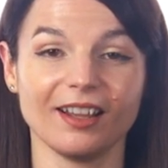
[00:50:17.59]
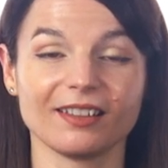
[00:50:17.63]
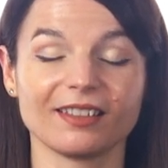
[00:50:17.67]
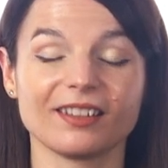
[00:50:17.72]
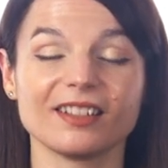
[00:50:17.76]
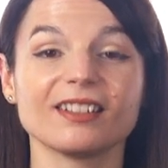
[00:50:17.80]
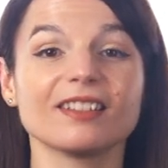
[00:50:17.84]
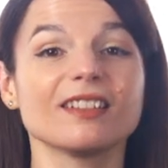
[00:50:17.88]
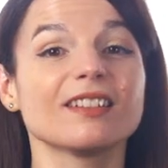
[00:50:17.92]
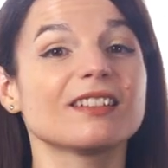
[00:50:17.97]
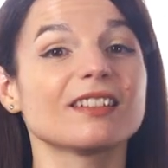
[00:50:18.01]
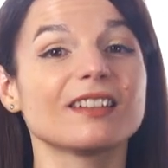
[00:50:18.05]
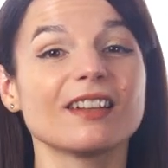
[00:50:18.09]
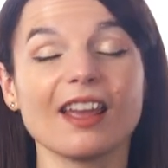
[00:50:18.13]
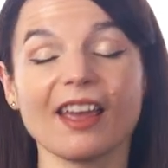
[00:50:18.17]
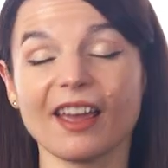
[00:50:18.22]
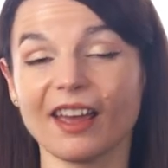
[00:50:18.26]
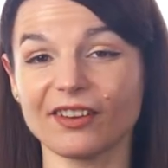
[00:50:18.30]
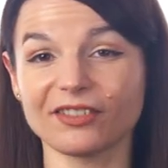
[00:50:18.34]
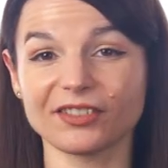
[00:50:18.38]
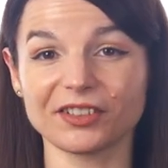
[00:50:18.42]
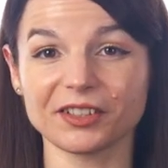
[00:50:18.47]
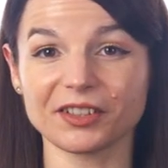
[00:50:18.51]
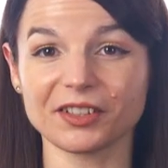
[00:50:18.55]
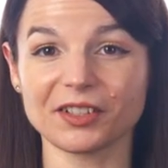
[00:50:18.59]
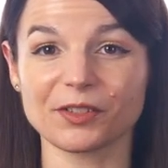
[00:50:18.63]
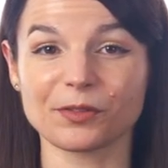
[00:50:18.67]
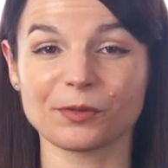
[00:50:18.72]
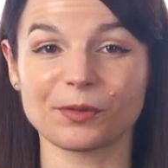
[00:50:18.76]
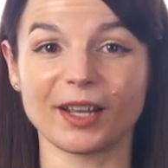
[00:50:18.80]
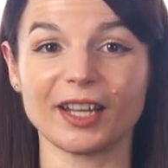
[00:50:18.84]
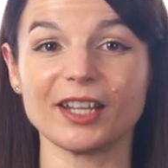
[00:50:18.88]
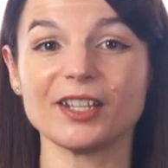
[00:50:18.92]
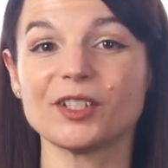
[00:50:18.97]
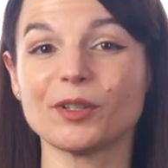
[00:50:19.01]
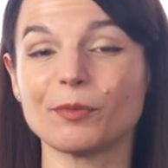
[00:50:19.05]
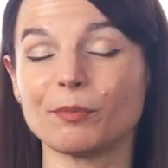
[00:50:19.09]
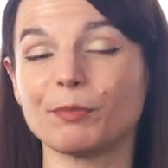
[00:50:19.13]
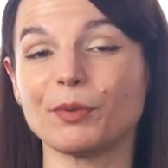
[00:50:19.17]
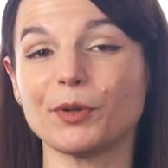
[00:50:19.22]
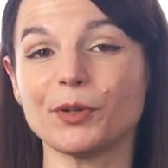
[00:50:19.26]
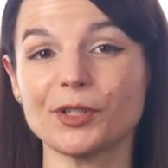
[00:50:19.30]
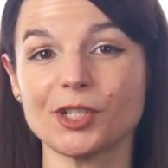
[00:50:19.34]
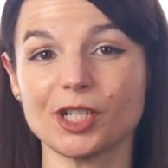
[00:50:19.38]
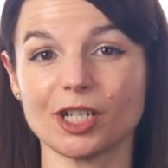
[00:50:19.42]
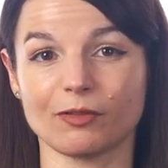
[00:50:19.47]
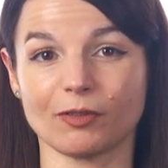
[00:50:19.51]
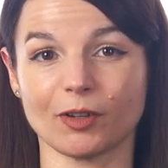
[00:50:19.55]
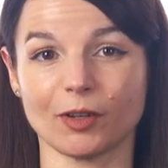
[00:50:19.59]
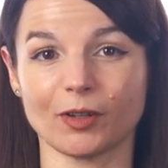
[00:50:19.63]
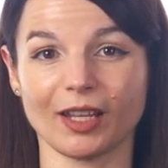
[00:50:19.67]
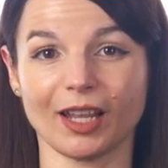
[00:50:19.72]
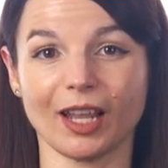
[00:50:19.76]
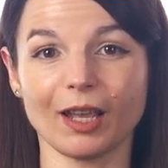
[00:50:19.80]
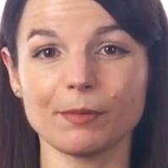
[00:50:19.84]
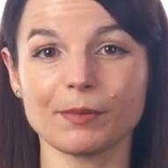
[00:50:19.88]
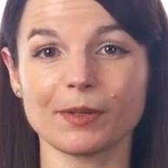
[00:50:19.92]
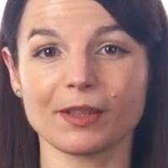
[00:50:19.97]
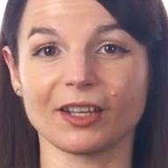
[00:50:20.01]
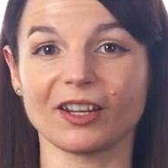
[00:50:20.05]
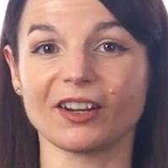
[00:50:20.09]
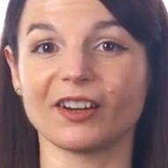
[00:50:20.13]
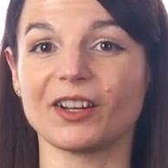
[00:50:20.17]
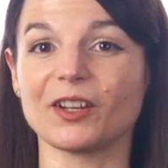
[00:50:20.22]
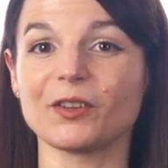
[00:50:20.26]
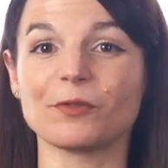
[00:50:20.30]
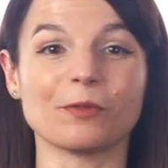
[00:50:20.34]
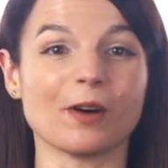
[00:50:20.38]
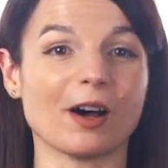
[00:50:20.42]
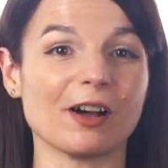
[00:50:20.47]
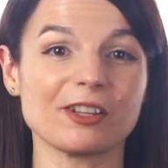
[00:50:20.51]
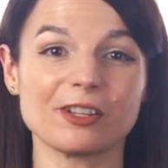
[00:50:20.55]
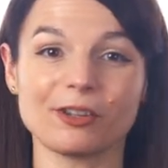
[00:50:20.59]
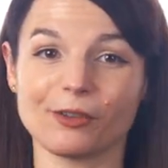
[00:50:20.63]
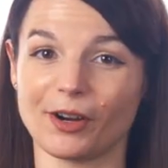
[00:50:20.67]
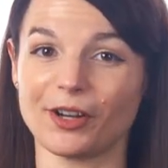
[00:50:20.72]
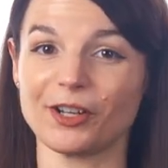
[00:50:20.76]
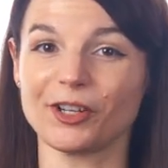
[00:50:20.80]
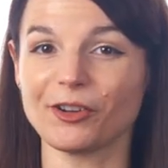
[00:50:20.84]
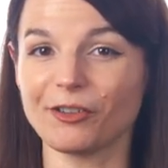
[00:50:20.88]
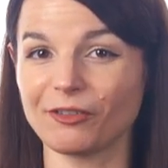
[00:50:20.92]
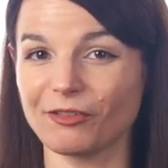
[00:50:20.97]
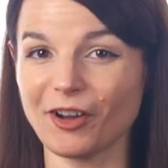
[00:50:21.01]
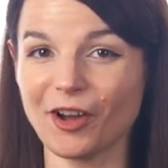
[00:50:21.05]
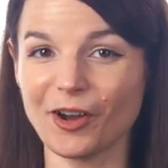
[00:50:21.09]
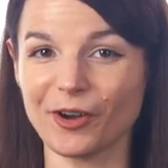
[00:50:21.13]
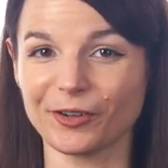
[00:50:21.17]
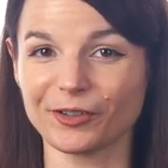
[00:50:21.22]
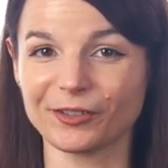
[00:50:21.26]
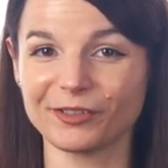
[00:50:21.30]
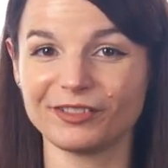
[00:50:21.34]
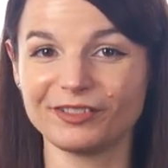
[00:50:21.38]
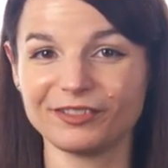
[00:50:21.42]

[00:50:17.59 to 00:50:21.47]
This is an effortless way to boost your vocabulary while you're on your phone.